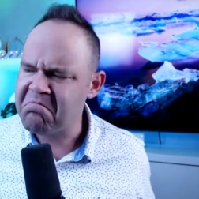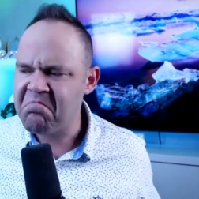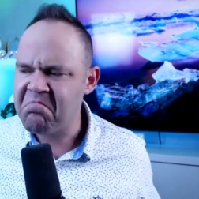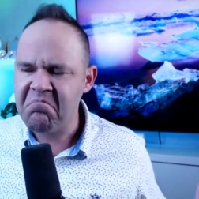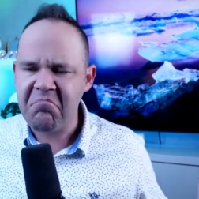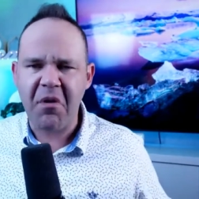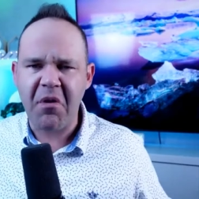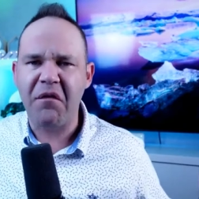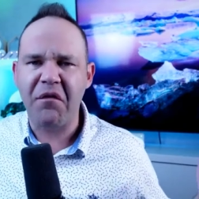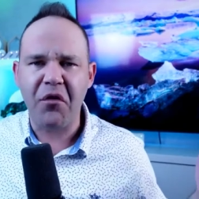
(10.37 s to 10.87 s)

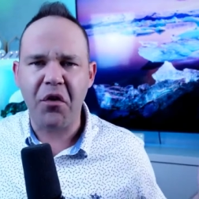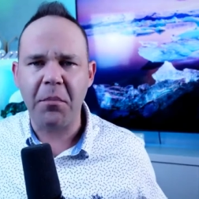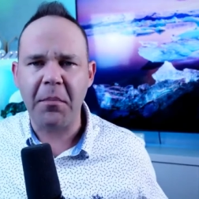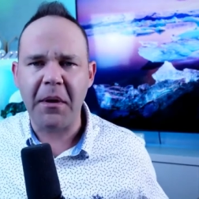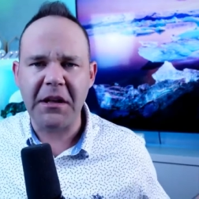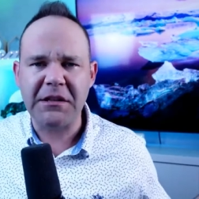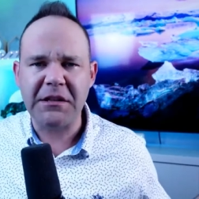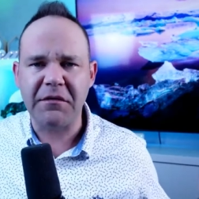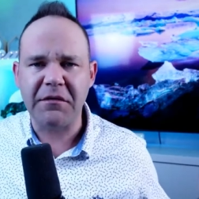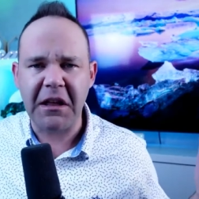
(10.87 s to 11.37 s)
about four
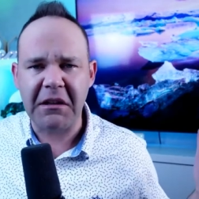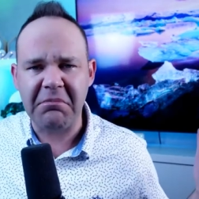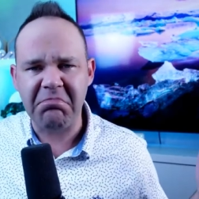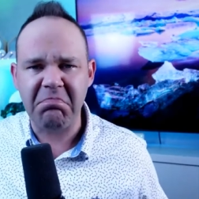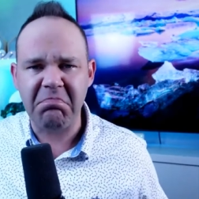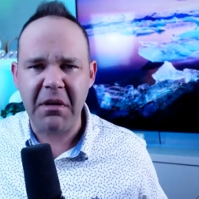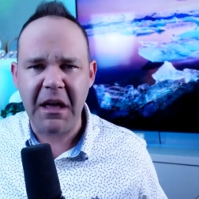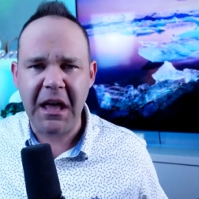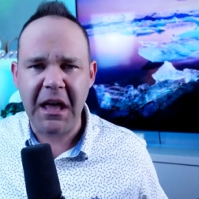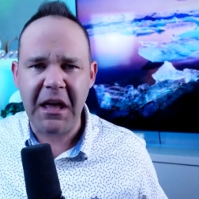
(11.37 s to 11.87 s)
months of like,
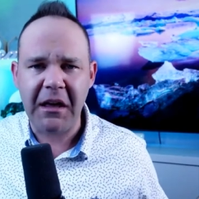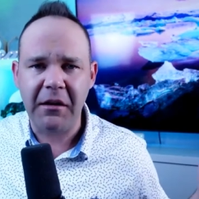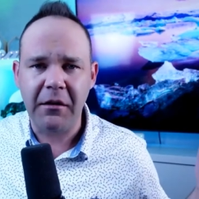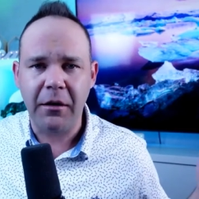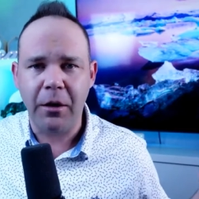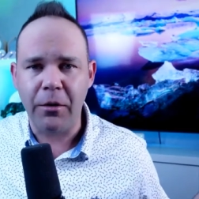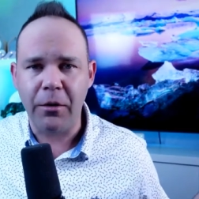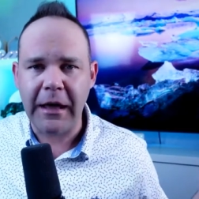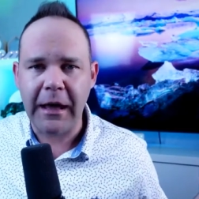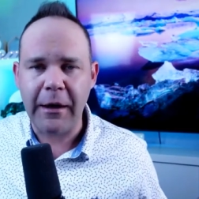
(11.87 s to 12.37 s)
eh,
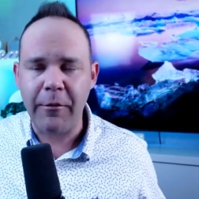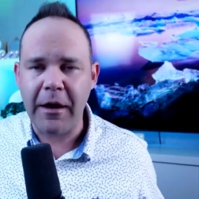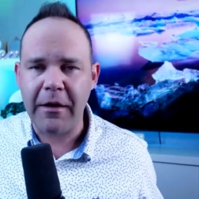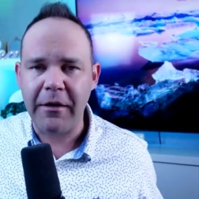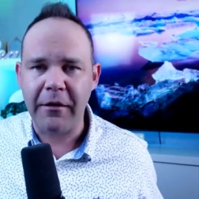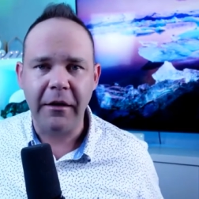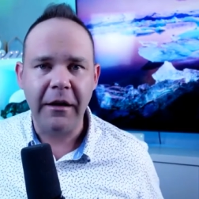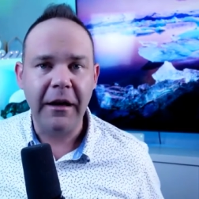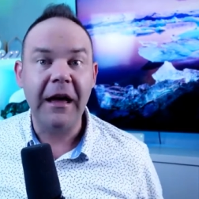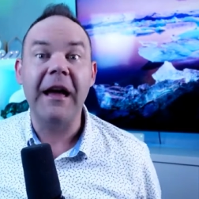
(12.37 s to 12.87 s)
okay weather,
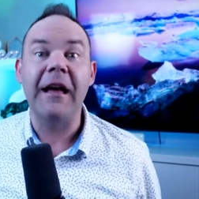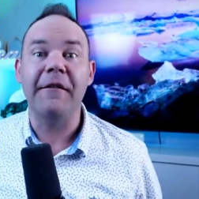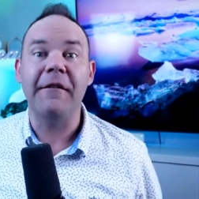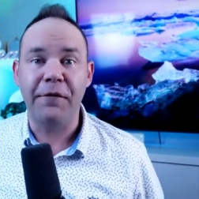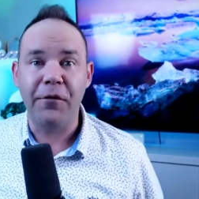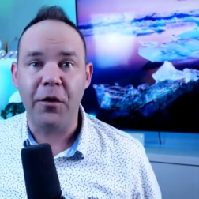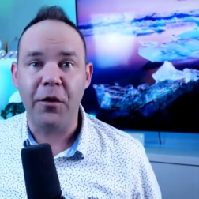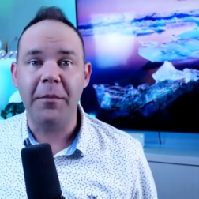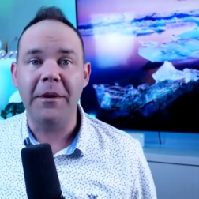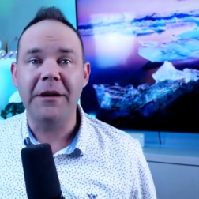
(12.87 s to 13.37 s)
and
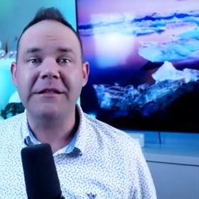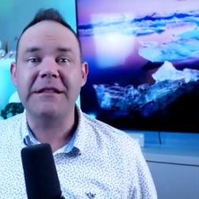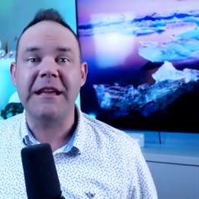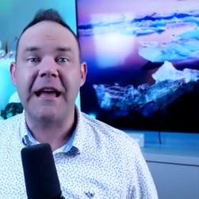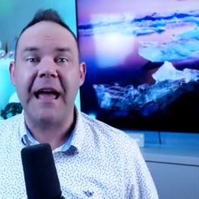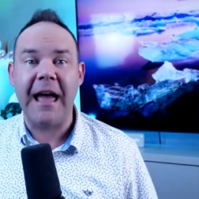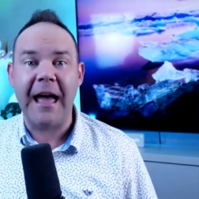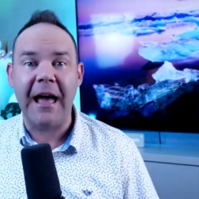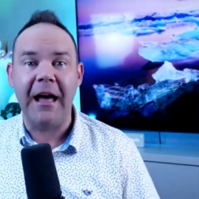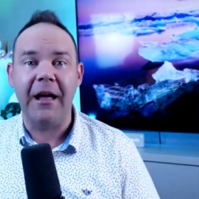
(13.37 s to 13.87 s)
four months of
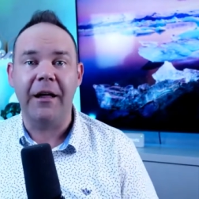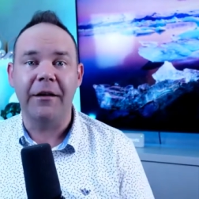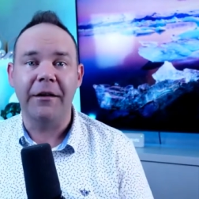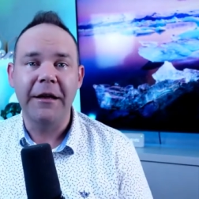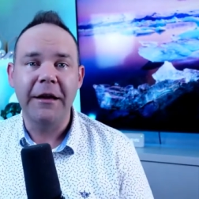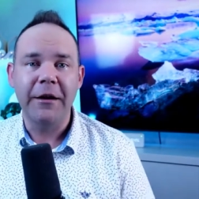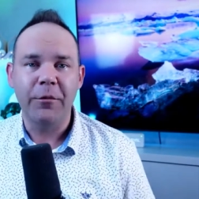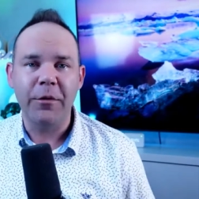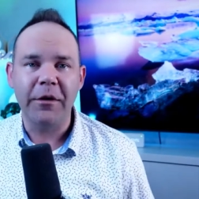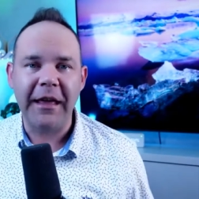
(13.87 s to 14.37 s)
hell
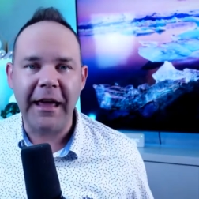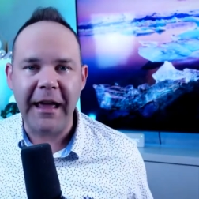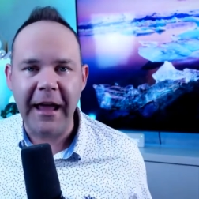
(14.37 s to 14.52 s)
where the